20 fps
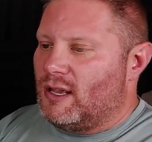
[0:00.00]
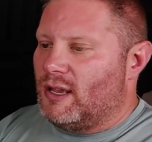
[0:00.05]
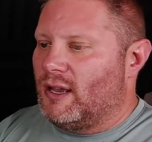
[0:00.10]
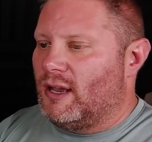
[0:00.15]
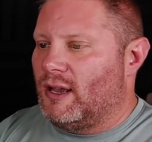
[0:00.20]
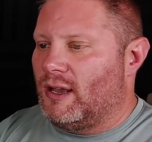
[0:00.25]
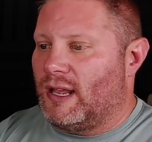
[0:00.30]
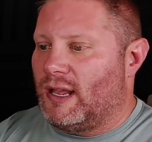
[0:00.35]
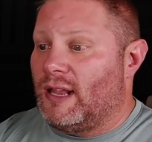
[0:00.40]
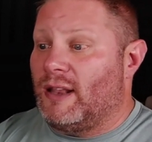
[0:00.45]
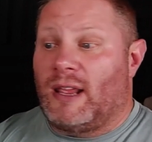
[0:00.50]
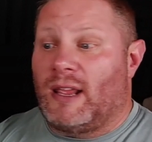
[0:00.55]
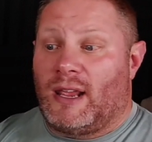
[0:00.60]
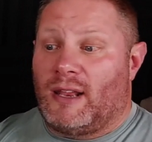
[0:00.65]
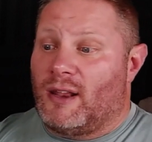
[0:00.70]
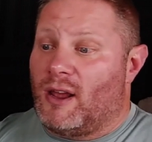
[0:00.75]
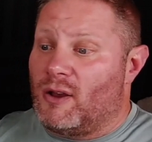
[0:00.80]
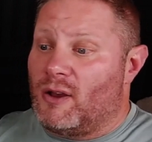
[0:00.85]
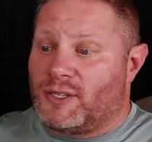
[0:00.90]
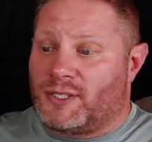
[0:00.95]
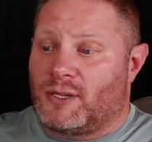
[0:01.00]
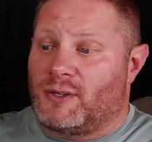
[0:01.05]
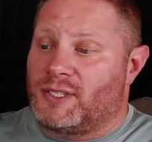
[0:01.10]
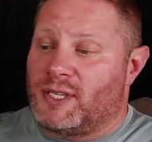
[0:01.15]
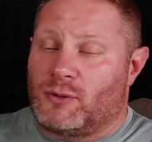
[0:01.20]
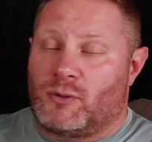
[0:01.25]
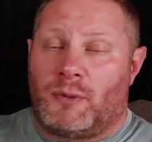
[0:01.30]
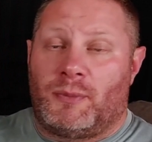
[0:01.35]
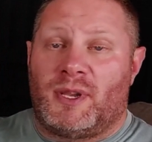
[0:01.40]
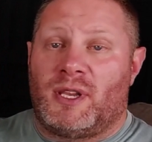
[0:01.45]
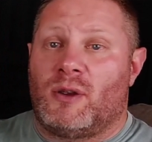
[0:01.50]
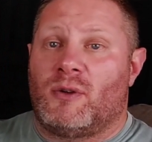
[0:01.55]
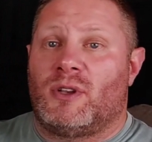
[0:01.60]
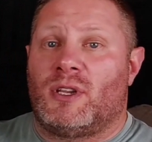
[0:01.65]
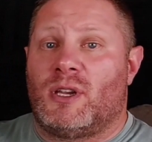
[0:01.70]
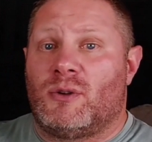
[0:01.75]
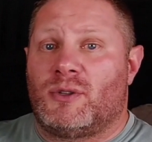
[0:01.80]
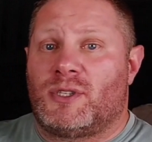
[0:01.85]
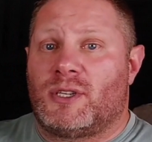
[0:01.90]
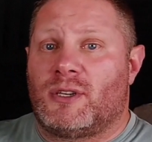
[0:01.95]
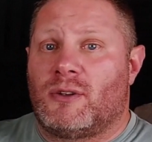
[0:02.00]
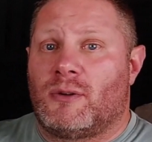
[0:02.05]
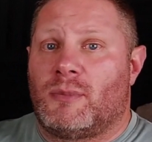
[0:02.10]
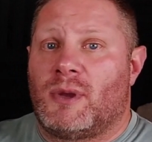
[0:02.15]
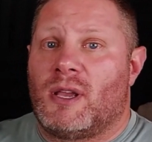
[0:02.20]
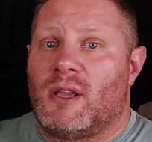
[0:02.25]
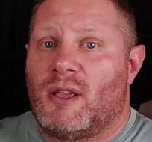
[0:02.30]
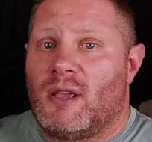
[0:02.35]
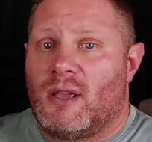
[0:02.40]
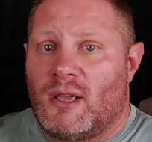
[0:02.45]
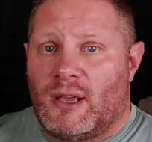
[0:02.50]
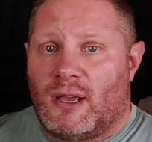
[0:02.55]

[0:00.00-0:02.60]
And also, since we've been doing YouTube,